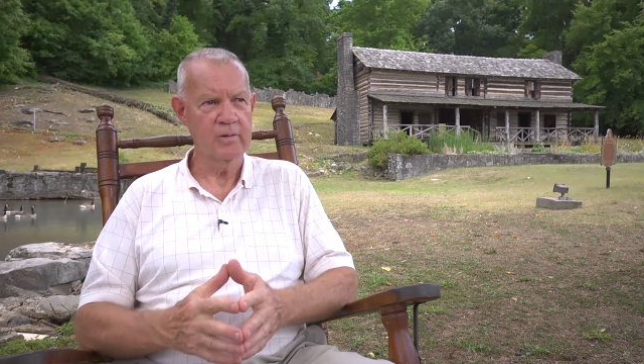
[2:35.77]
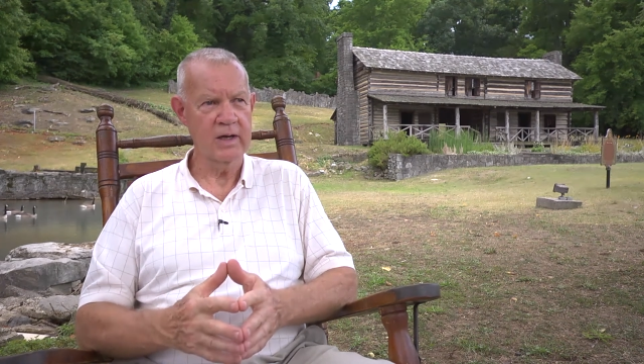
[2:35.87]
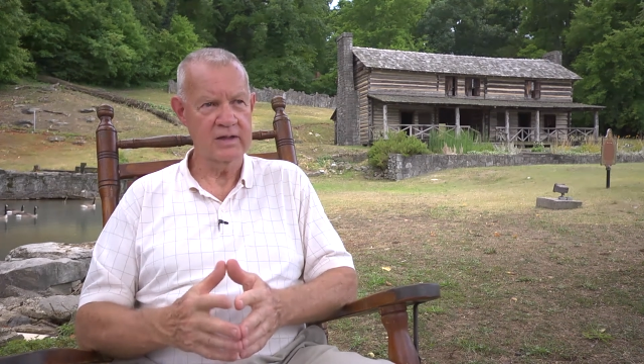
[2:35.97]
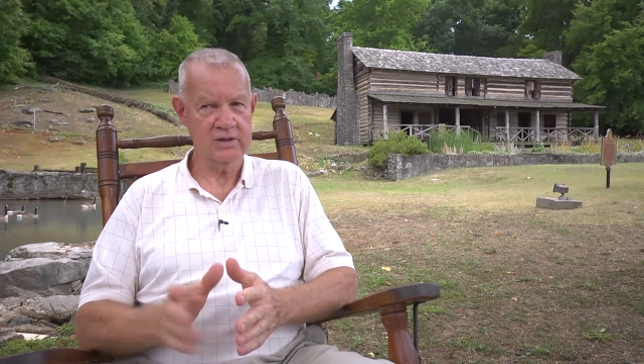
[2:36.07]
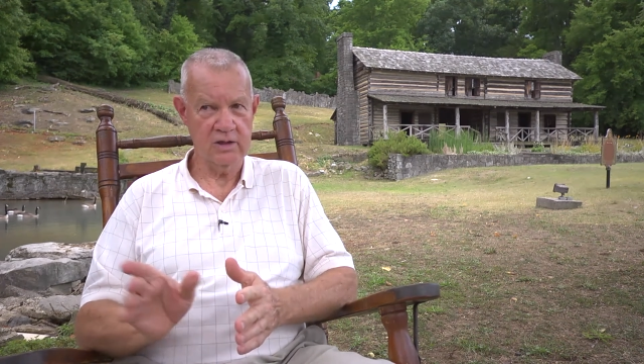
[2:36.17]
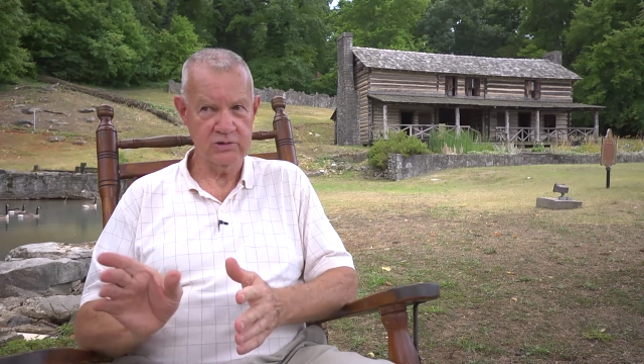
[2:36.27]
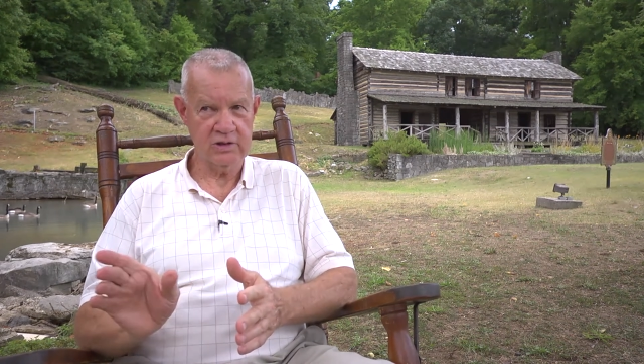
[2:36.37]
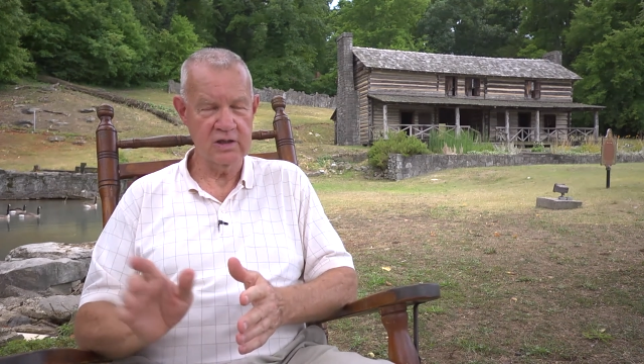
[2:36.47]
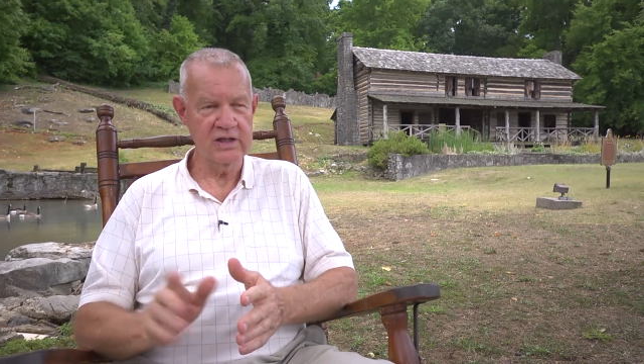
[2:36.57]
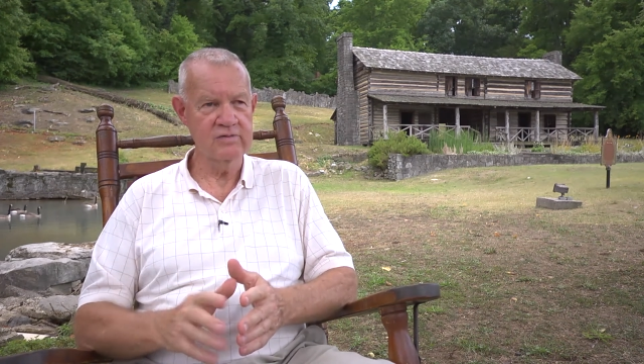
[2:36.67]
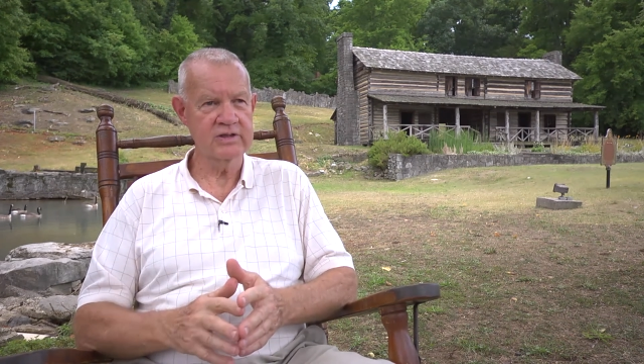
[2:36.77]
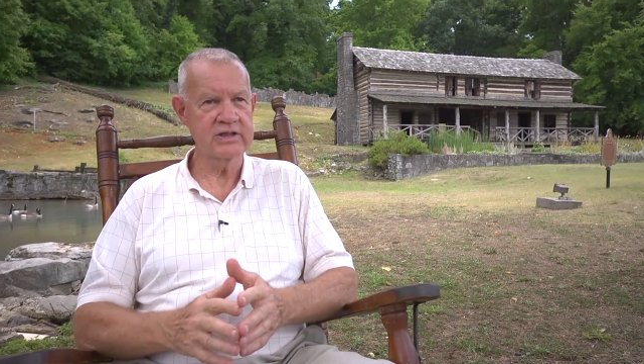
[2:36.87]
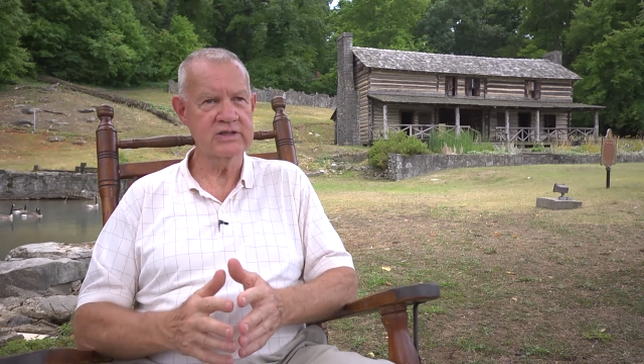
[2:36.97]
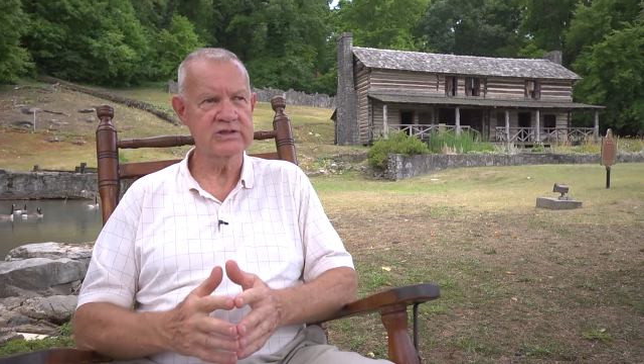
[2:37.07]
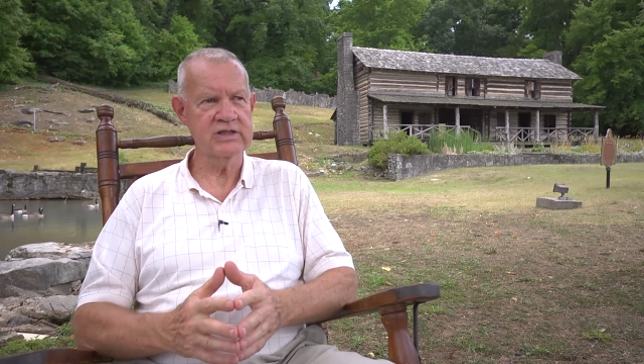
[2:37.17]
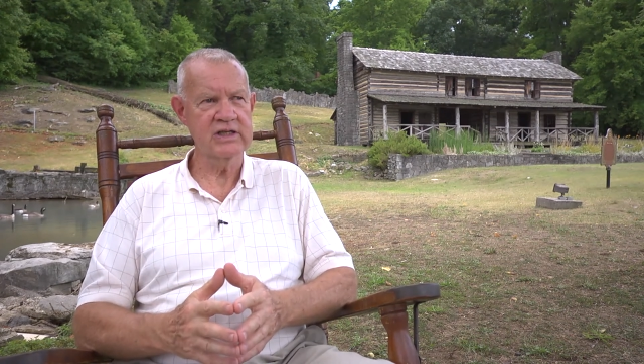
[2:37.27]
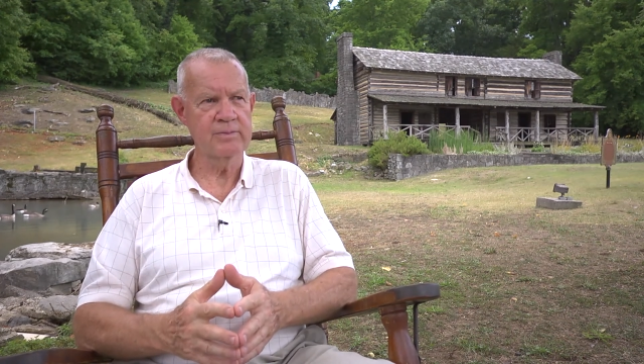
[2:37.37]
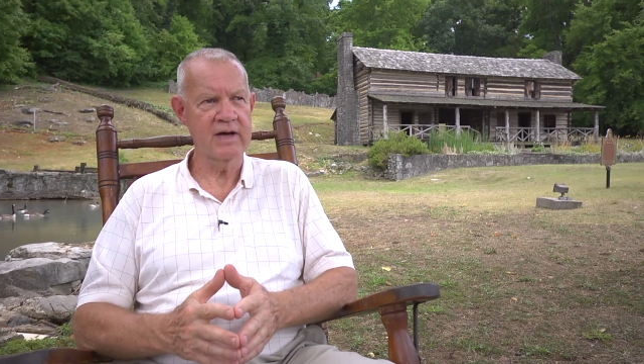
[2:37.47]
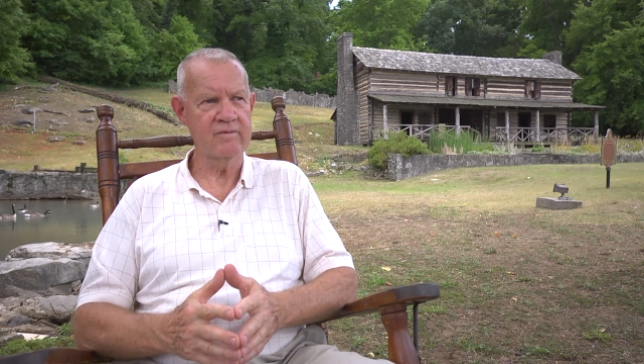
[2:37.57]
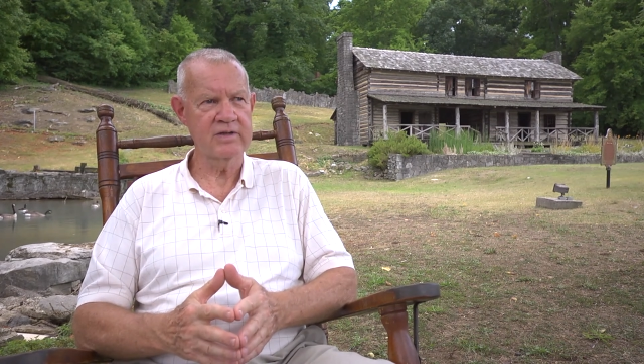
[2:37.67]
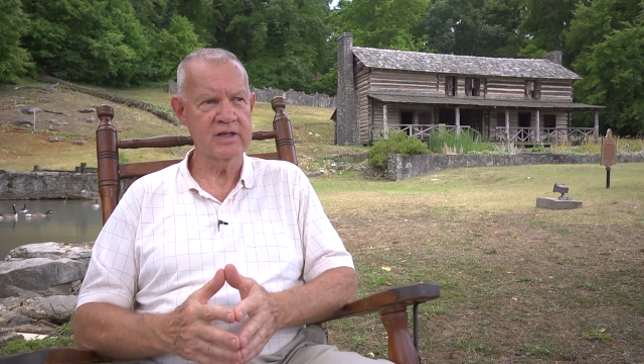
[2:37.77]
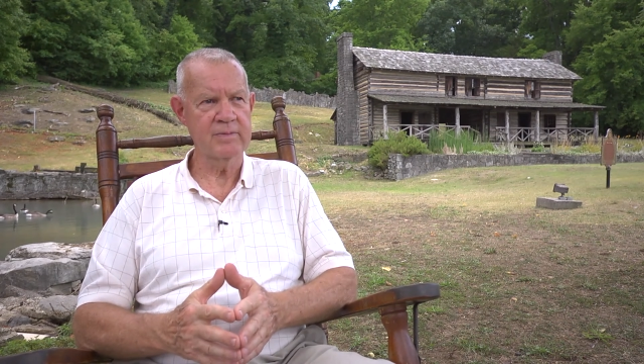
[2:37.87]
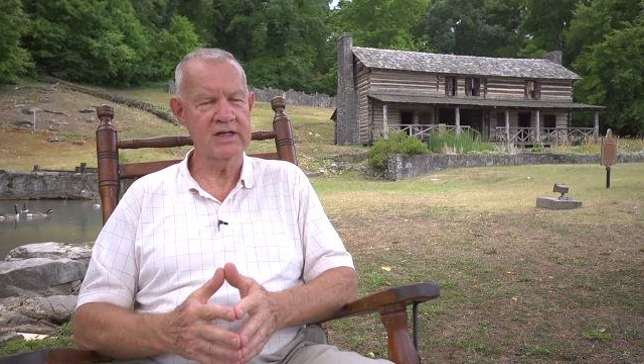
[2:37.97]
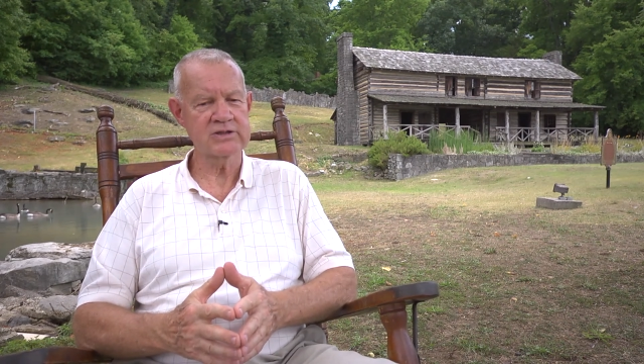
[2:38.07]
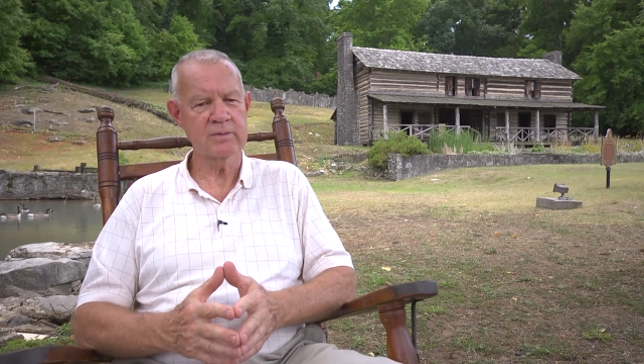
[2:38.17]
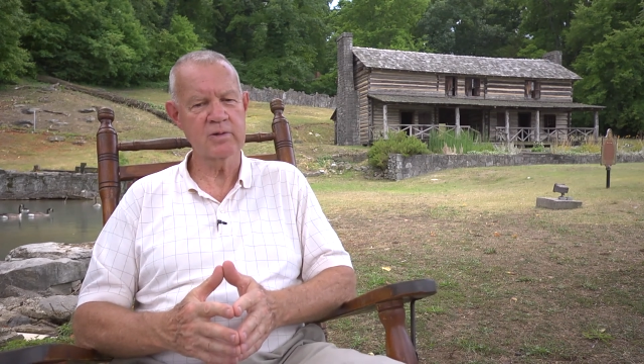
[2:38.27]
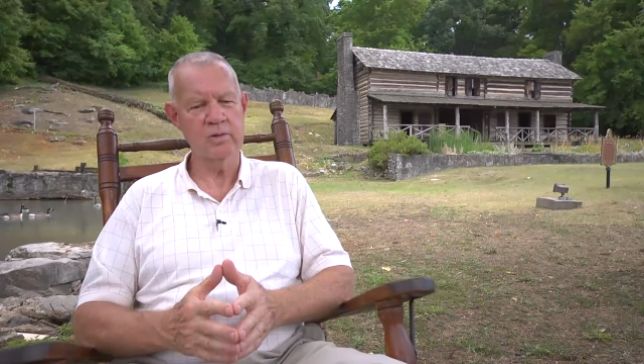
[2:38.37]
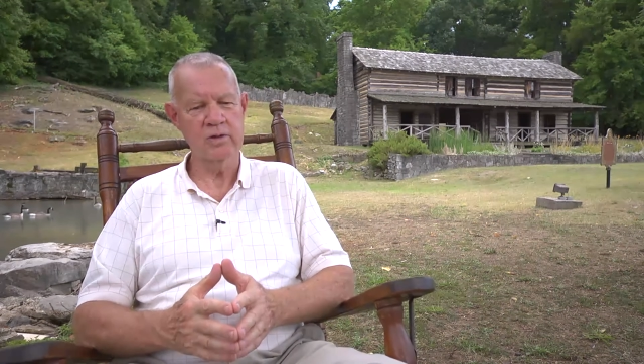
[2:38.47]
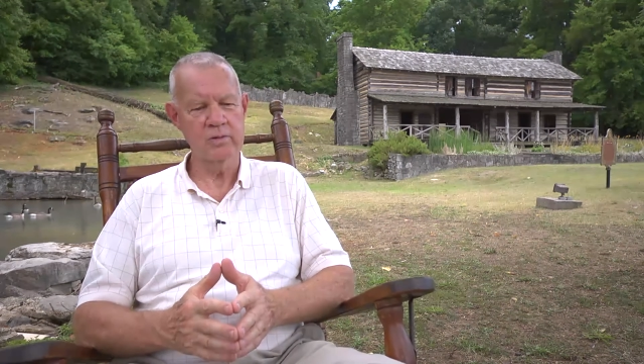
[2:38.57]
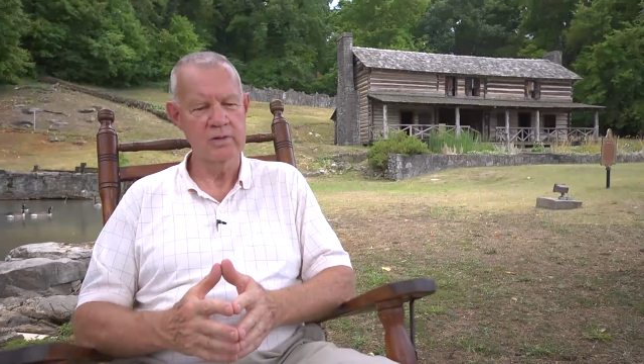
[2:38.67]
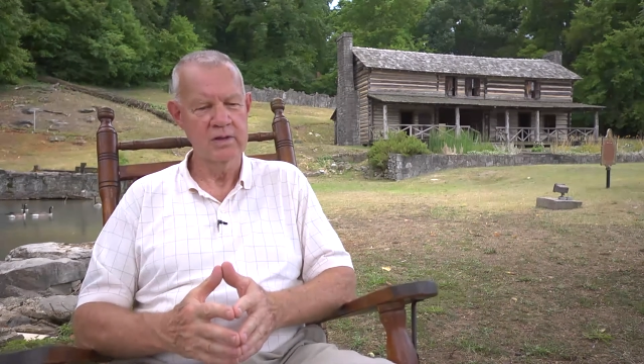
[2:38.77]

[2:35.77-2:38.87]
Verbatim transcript: around close to Cleveland, Tennessee, about 10 miles up the road.